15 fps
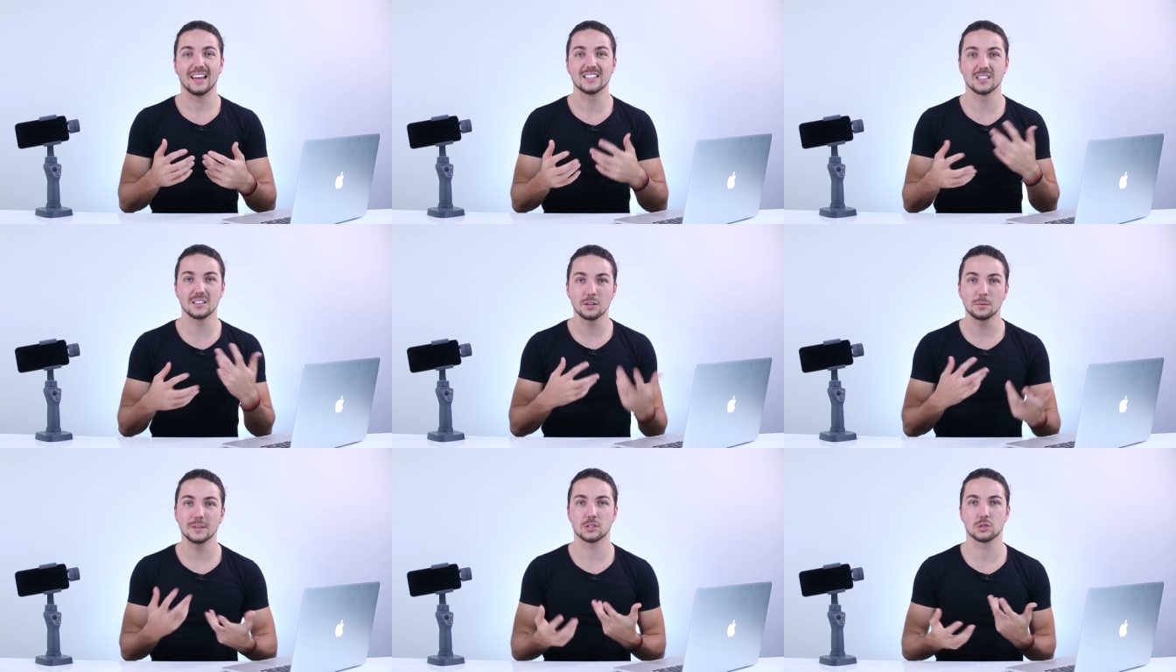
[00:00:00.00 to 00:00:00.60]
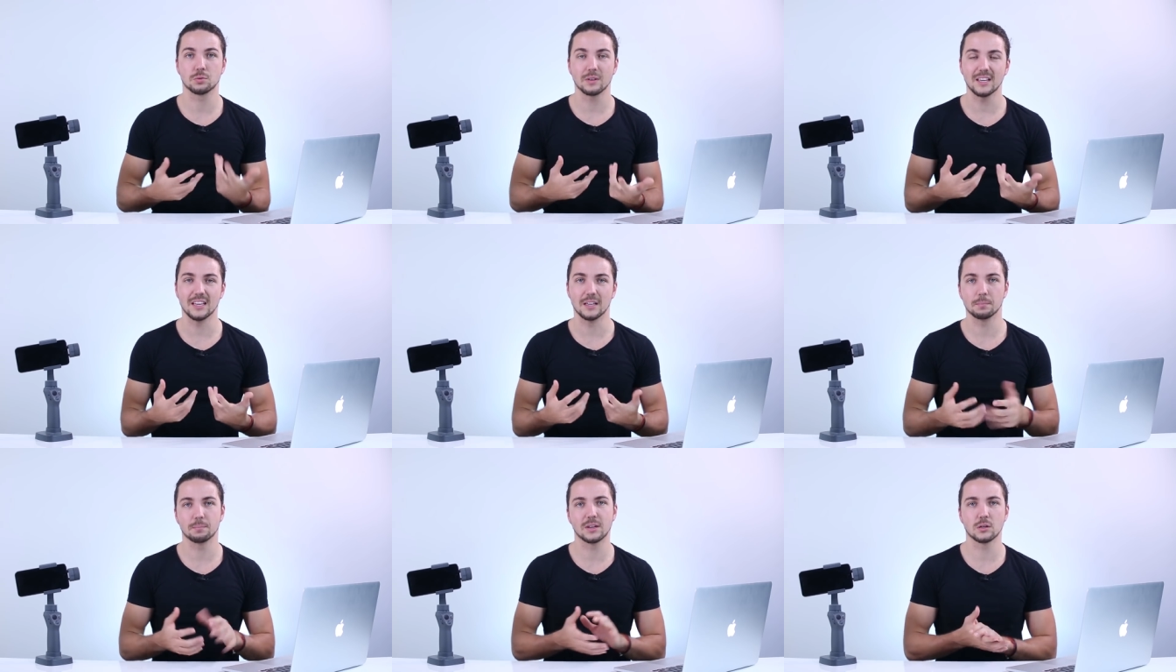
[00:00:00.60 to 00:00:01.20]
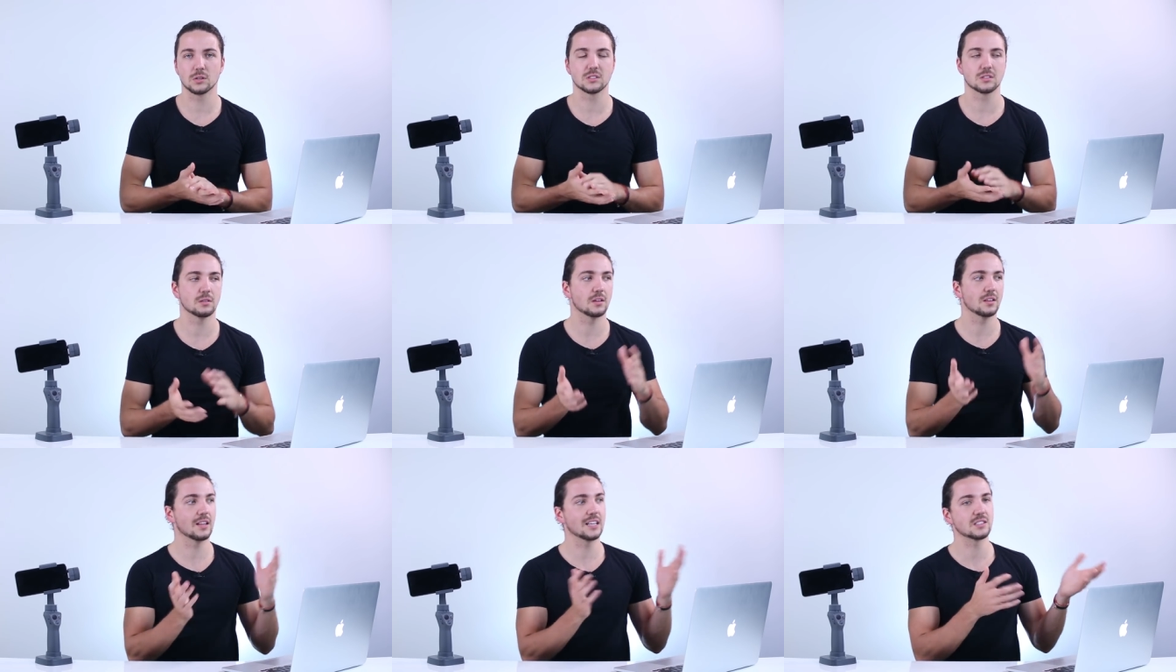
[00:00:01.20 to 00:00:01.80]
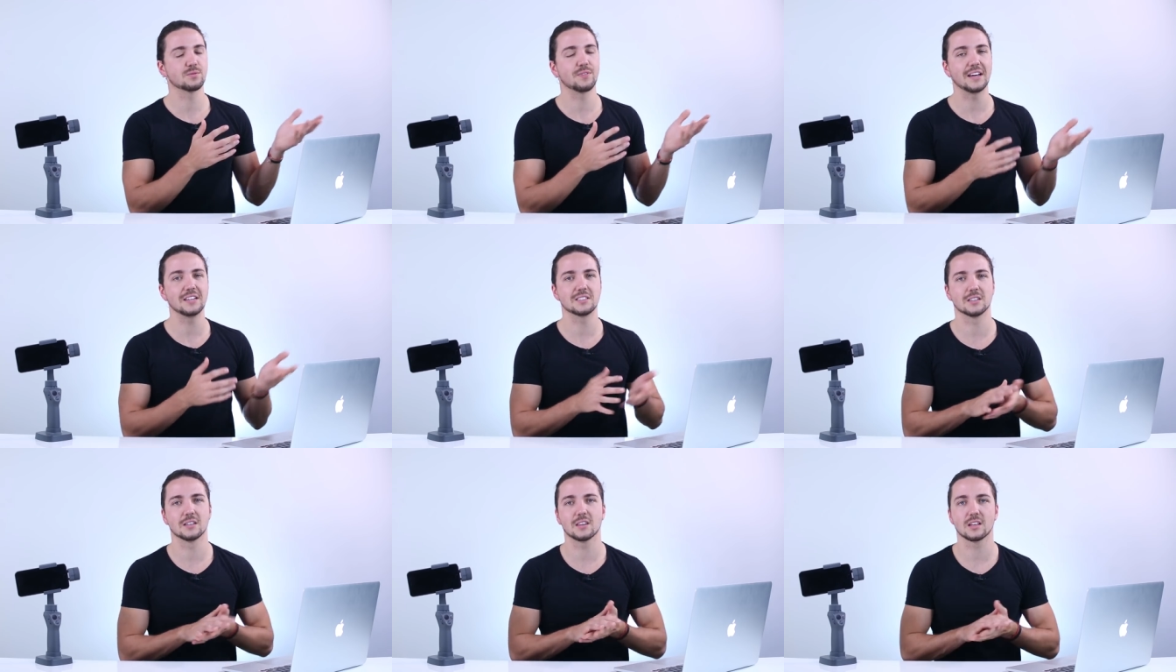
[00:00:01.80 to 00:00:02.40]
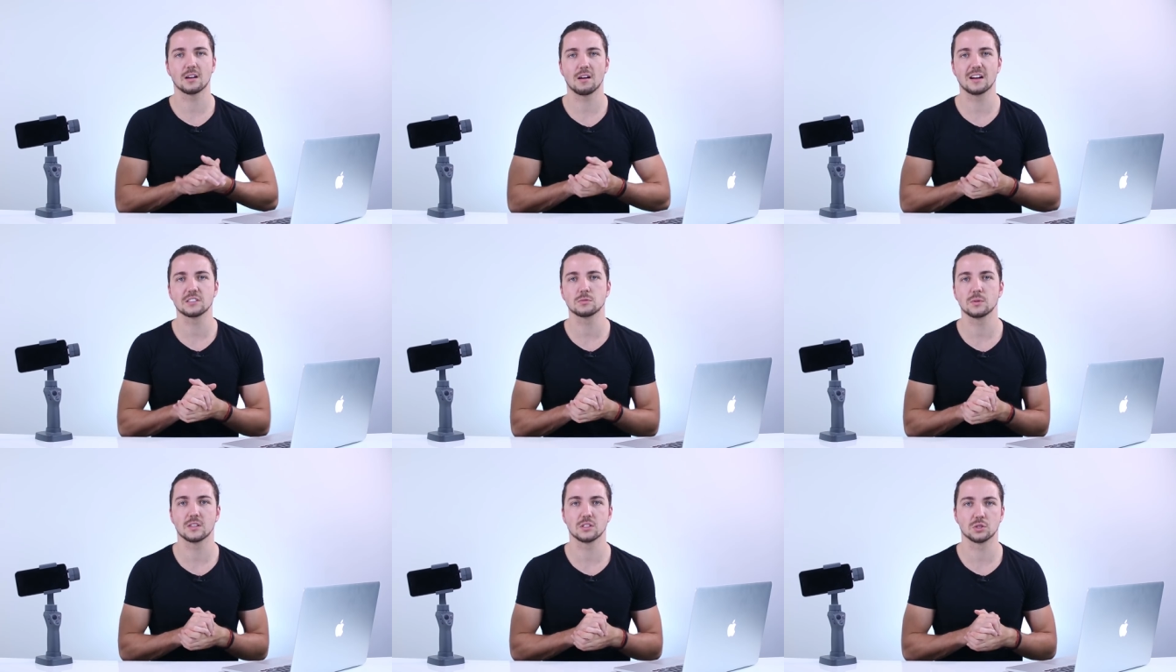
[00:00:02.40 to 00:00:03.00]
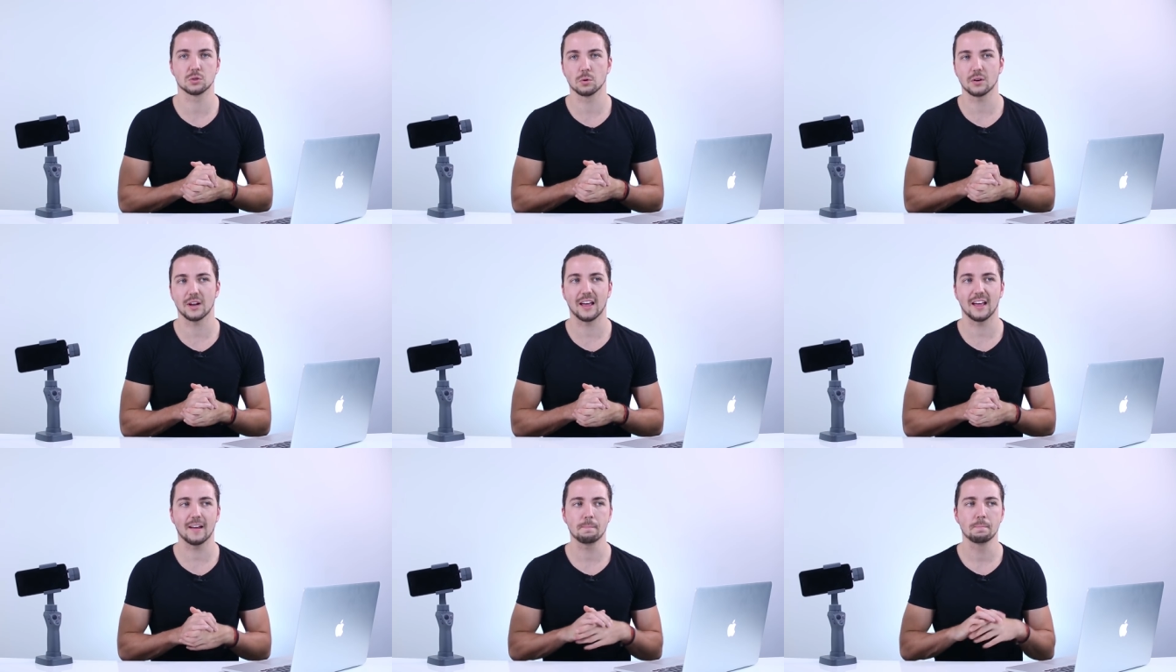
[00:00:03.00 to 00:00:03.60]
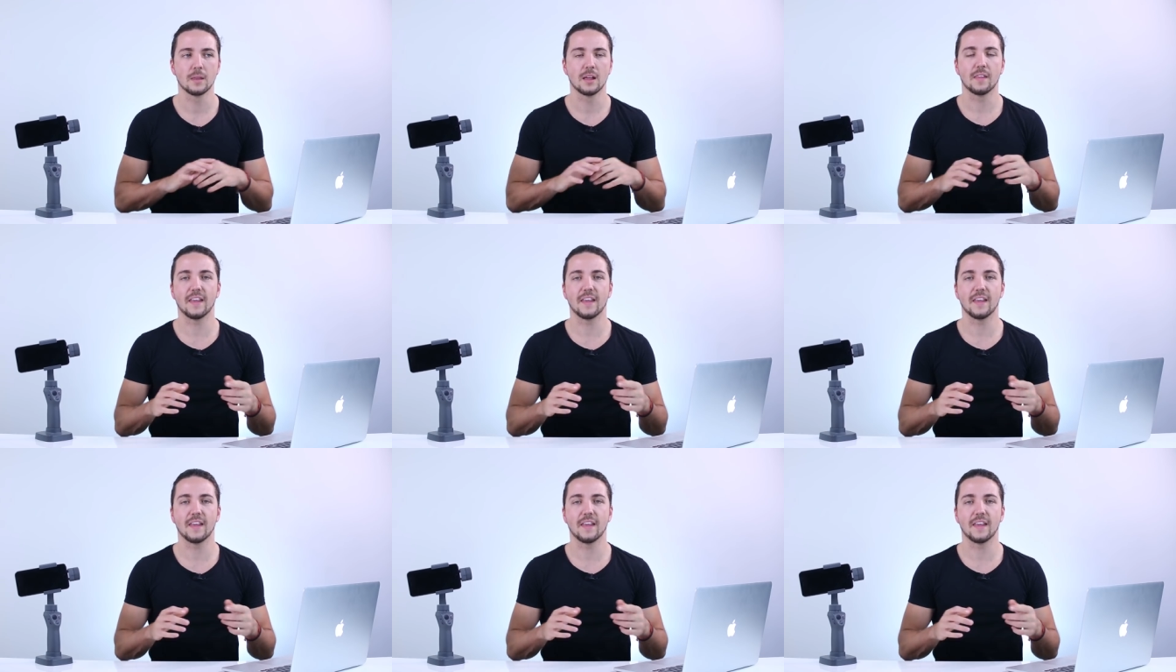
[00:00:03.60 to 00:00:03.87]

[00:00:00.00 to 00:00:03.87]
is a little bit tricky because let's face it, the guys with the short hair,